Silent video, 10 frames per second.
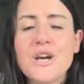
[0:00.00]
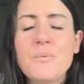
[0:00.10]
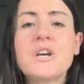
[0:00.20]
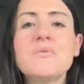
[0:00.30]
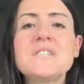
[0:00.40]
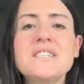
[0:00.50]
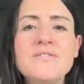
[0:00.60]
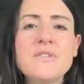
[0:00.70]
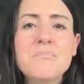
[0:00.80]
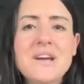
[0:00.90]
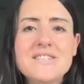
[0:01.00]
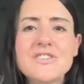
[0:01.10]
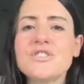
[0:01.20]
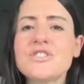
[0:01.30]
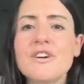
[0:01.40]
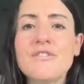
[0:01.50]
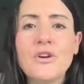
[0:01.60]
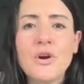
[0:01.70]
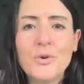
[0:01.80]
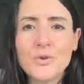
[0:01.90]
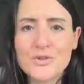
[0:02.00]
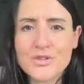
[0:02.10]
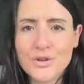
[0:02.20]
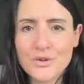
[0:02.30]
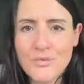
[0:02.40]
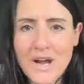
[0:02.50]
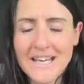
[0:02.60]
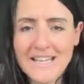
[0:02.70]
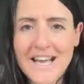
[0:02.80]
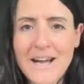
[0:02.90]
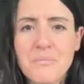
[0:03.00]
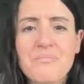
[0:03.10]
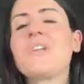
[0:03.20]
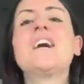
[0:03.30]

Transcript: We can receive the messages that are for us right now.